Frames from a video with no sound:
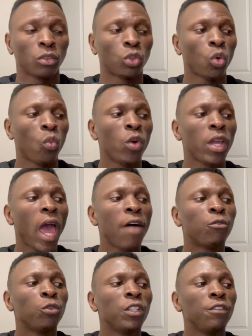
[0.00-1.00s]
So we
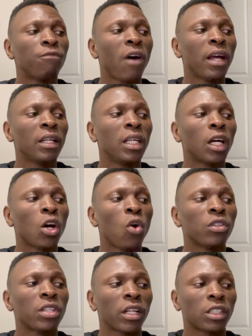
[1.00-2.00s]
have to define the
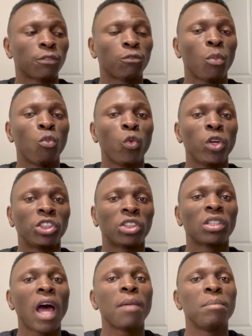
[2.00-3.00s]
context from which
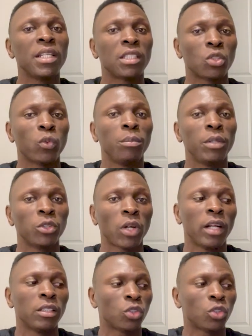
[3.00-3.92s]
timeit will be run.